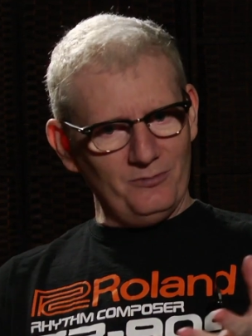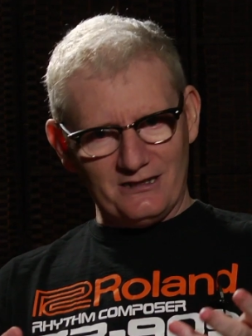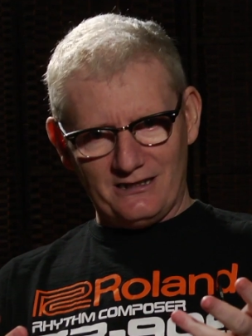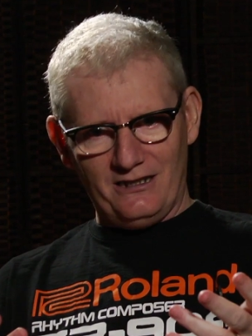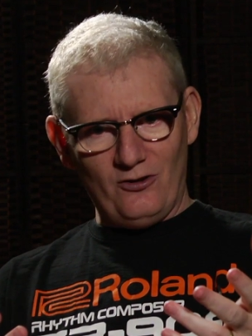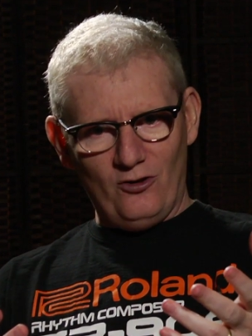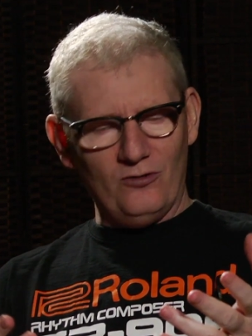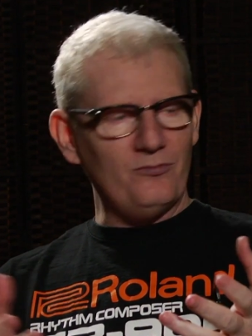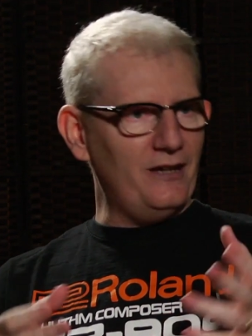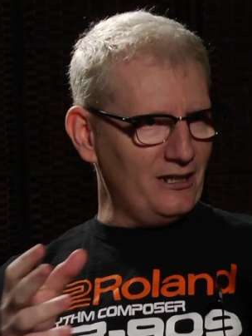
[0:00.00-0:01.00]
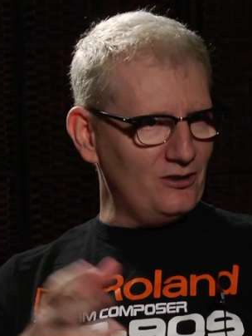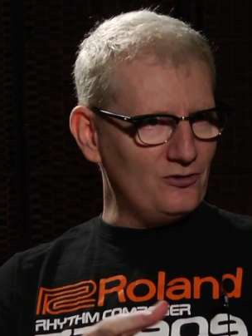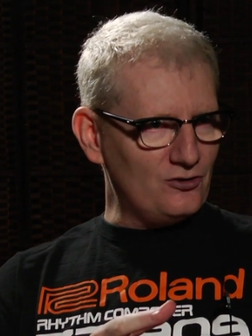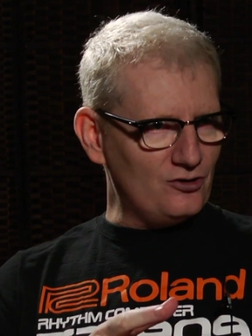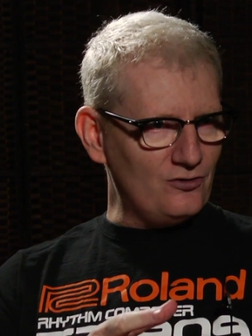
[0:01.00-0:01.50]
be sitting at home
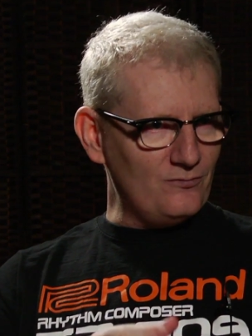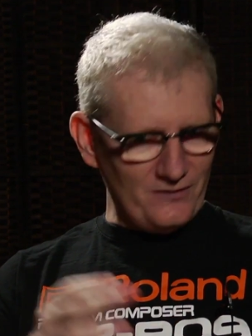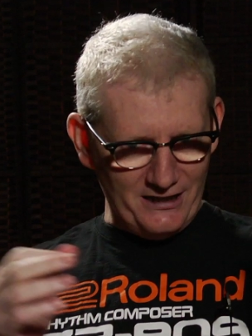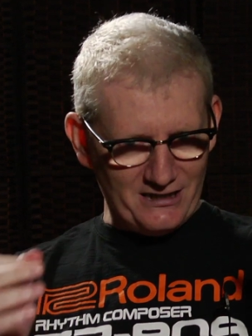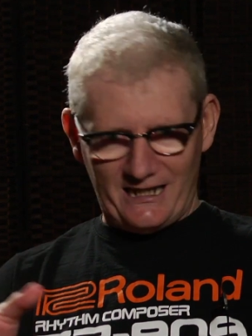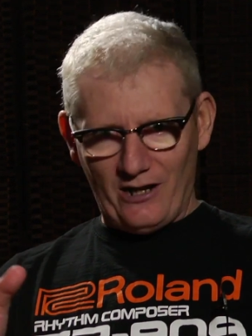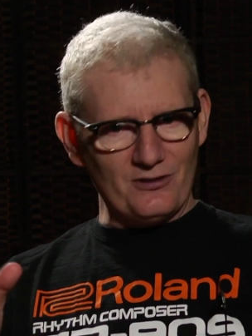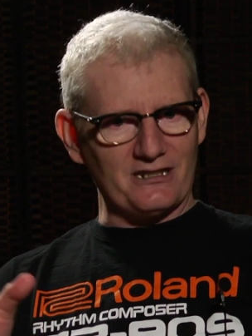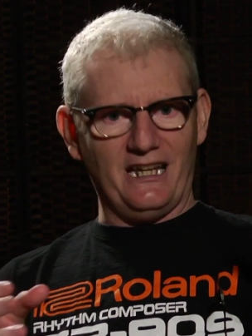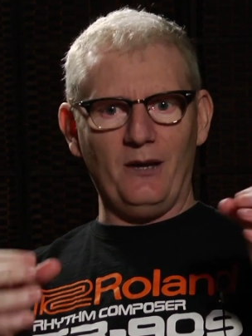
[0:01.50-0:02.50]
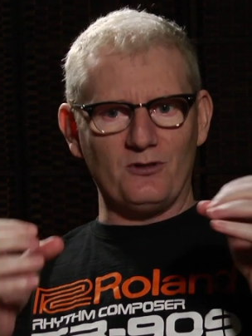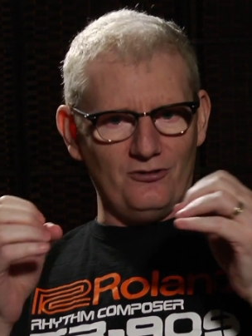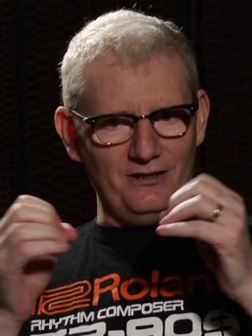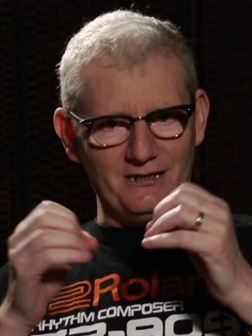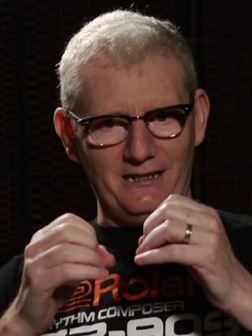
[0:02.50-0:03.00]
making these soundscapes or
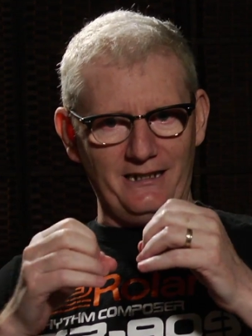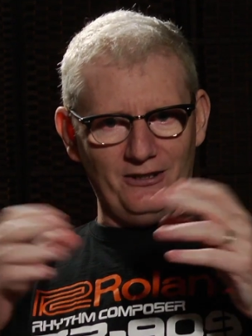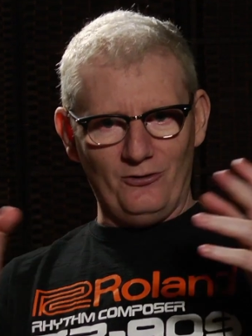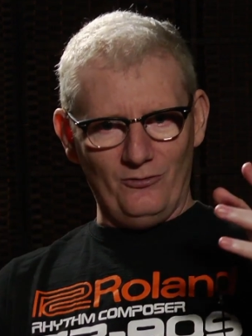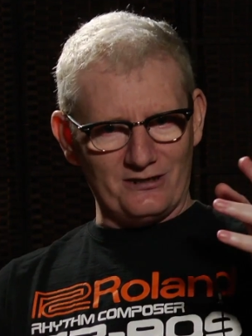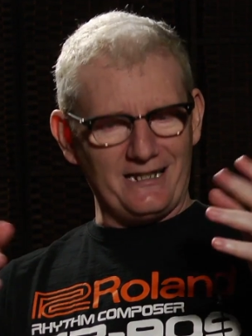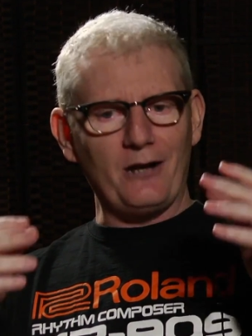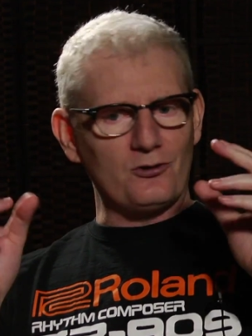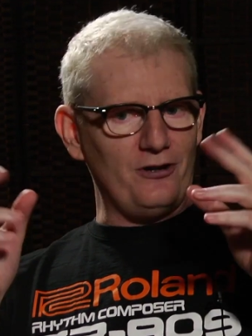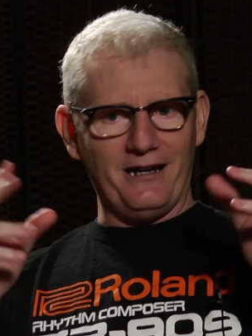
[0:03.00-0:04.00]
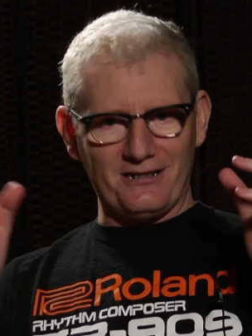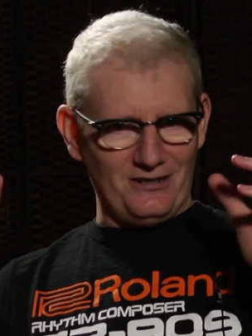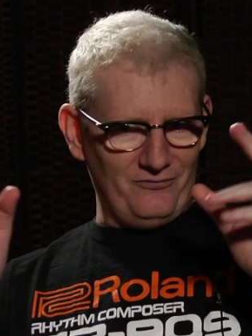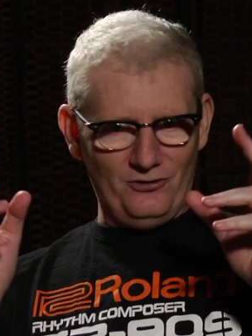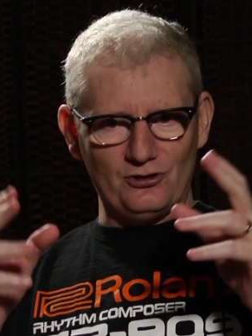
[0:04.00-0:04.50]
these like, soundtracks to
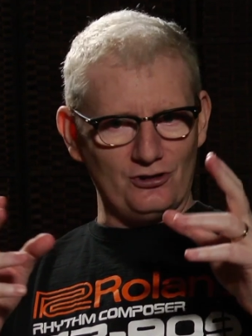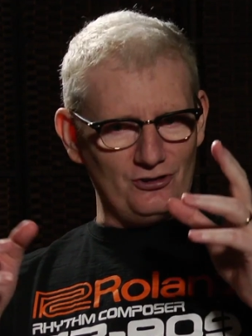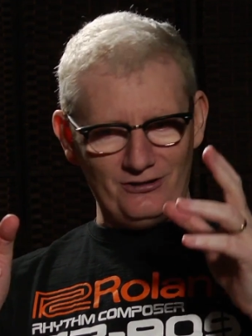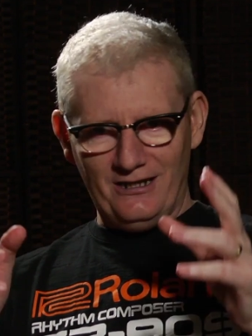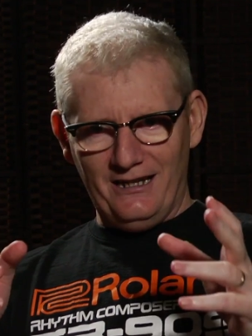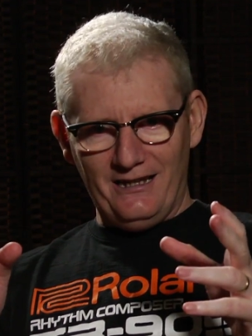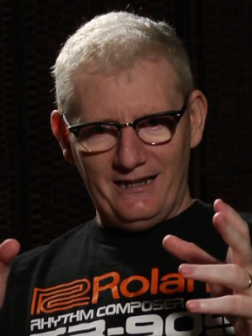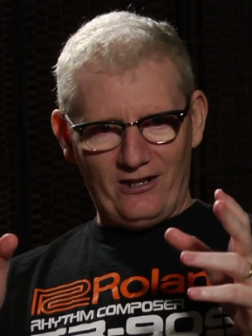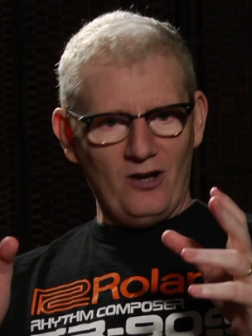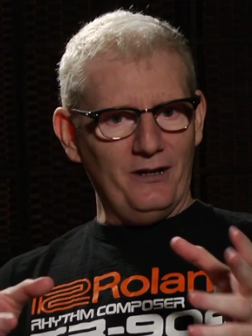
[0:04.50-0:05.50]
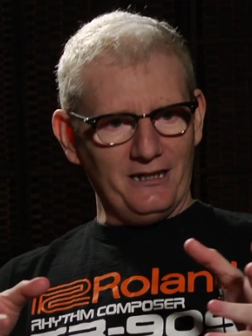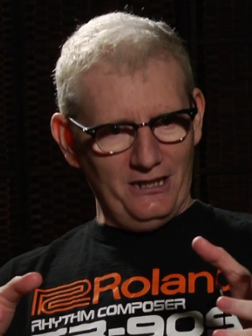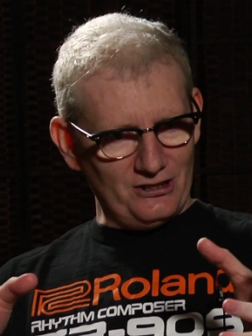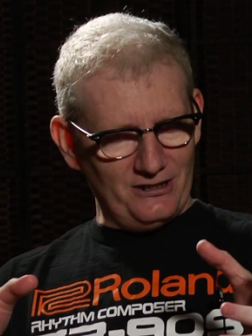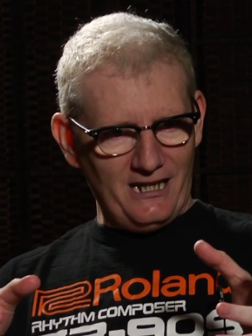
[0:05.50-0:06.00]
the future, like on my
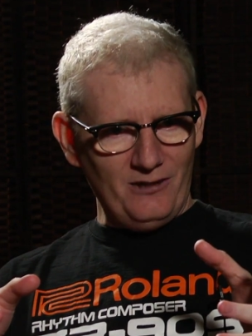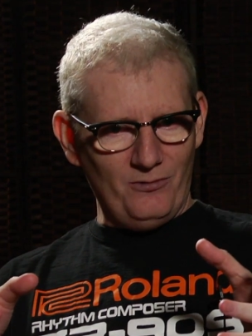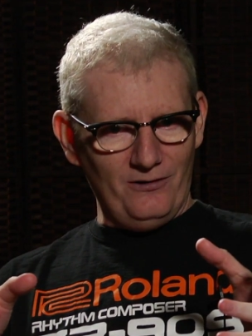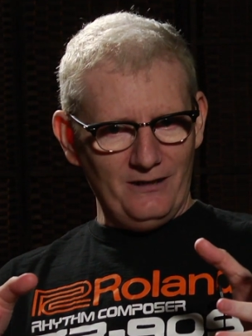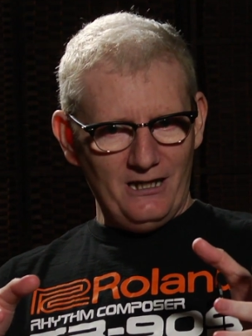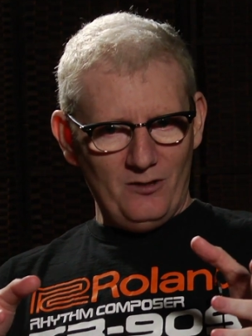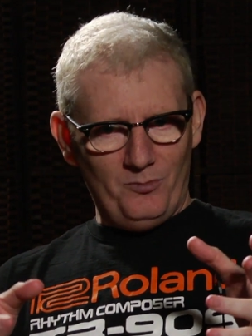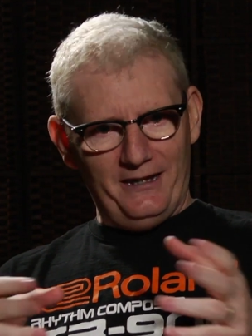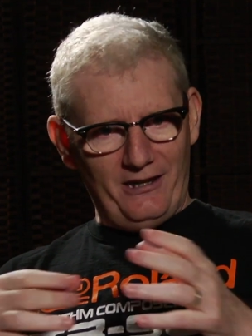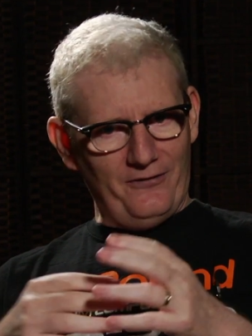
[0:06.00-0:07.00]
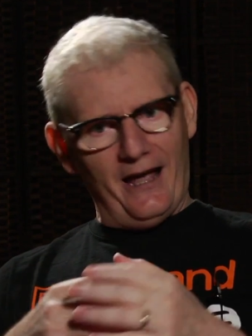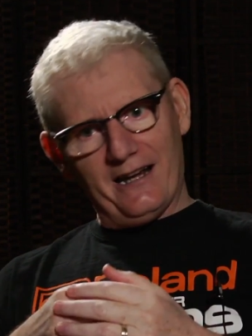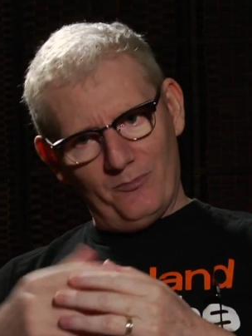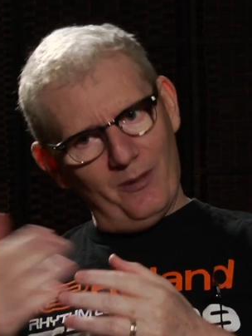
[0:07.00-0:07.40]
kitchen table. But the added